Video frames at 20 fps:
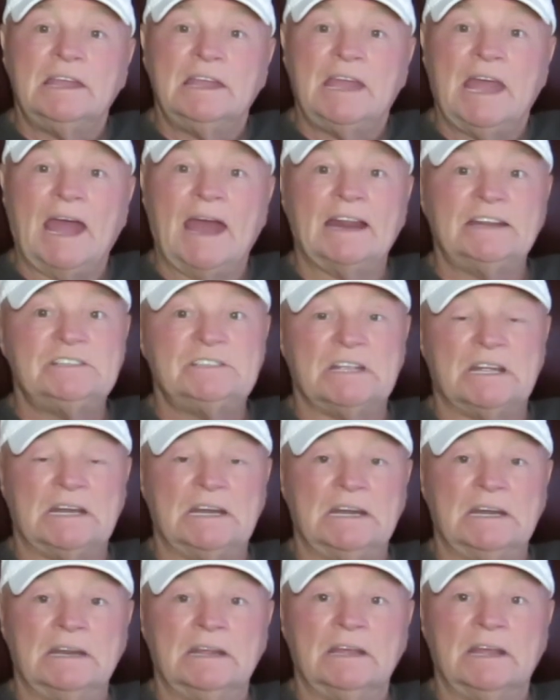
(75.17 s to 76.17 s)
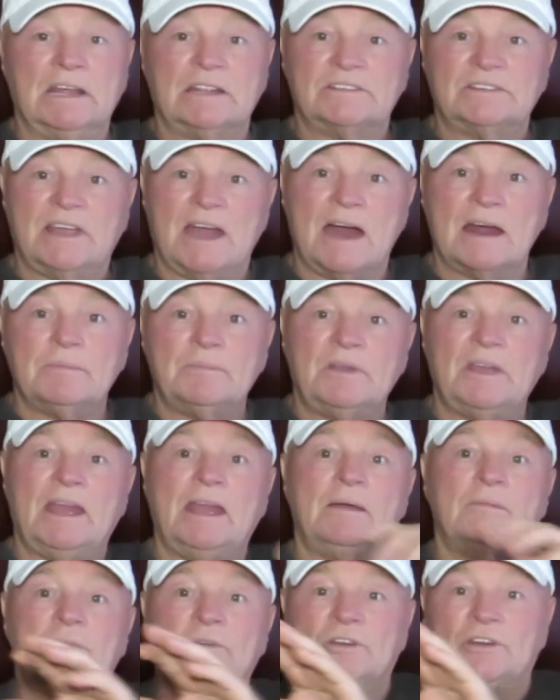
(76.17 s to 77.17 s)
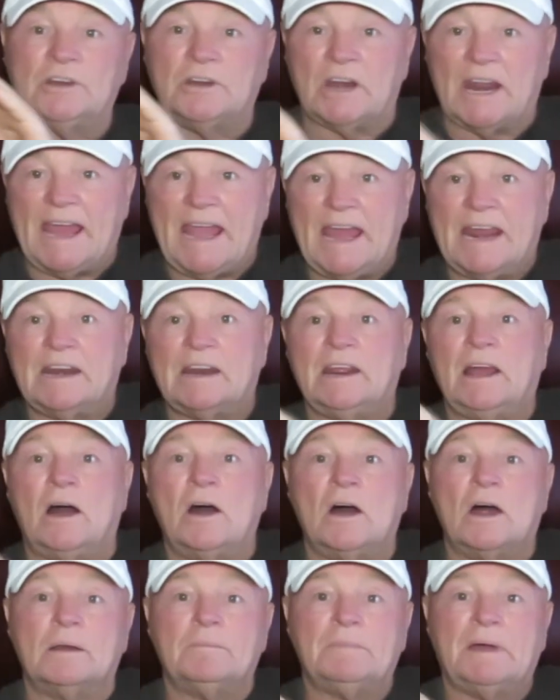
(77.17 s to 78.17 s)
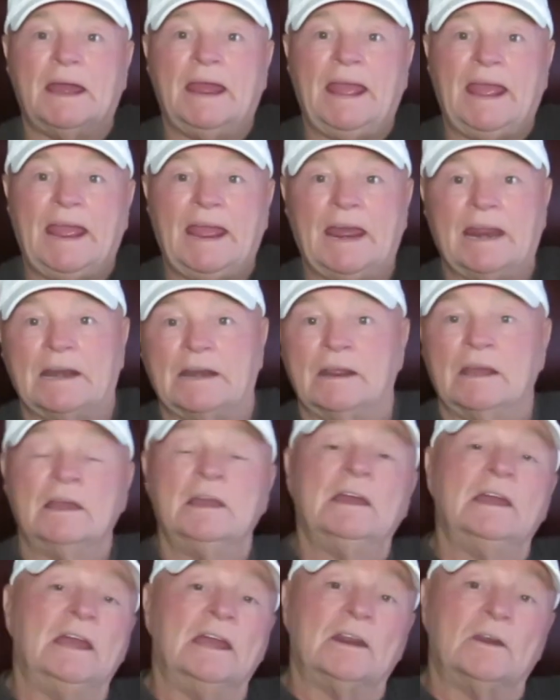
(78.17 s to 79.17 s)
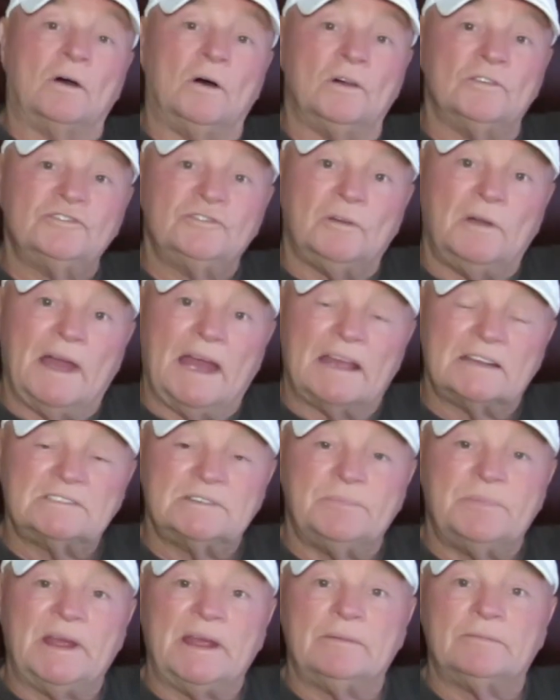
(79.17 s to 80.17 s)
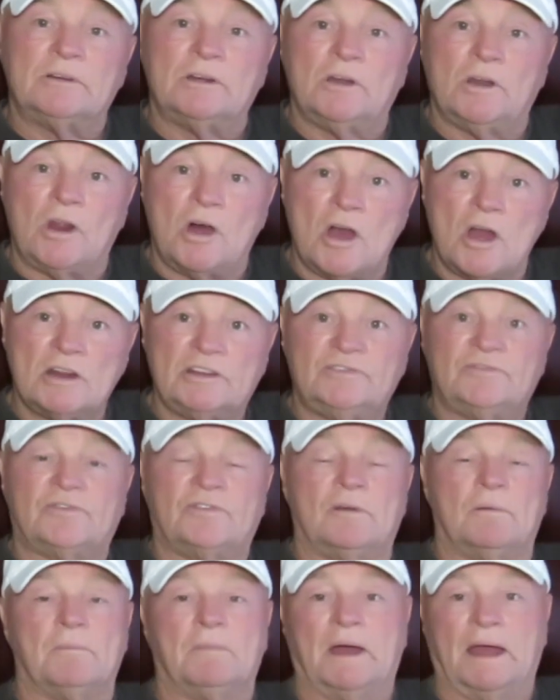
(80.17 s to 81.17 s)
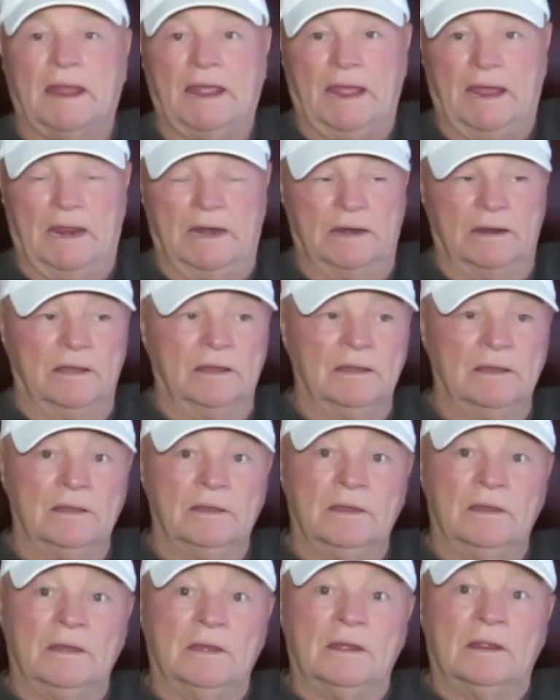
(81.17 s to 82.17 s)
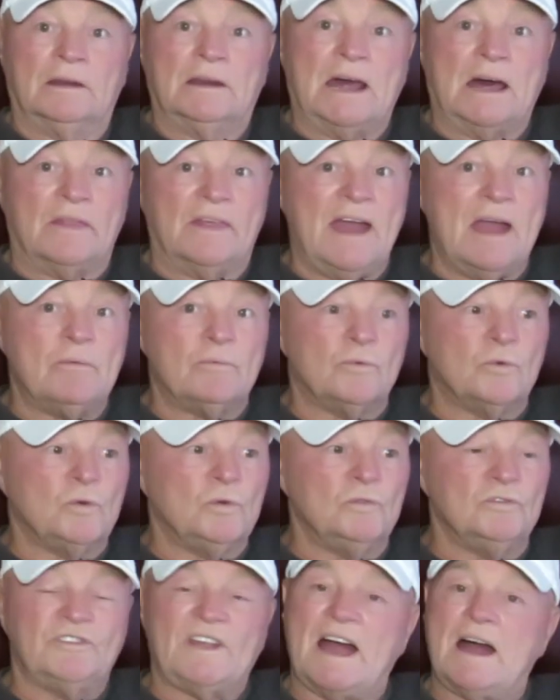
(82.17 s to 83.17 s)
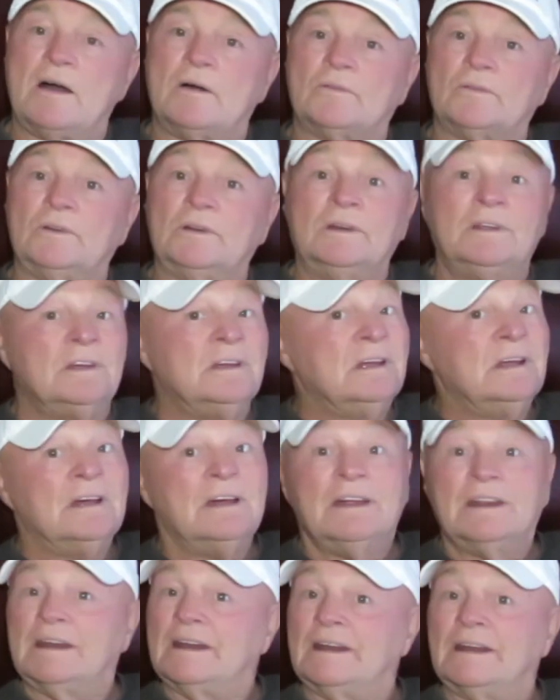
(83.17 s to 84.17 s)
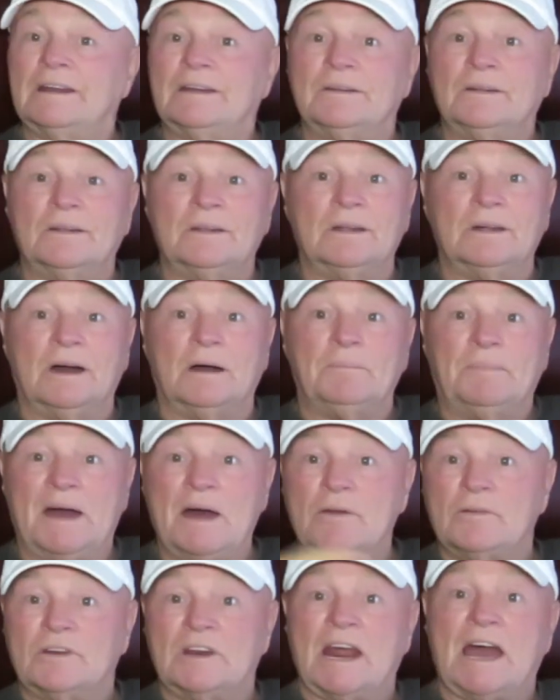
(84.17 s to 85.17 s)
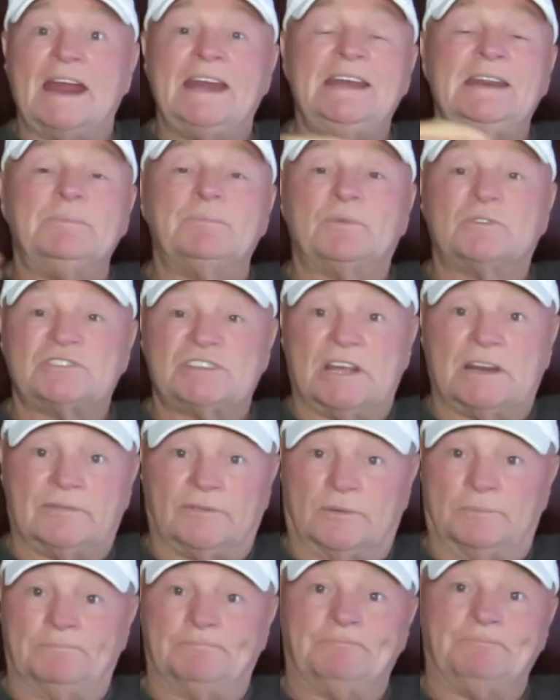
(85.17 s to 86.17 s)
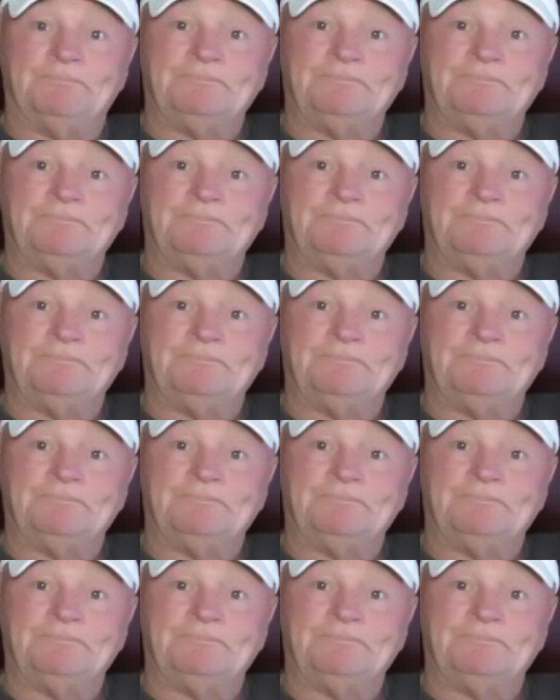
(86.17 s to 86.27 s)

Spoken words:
catch it. It's got to be able to land on my hand. It also has to be able to launch from my hand. Now that rules out about 90% of them.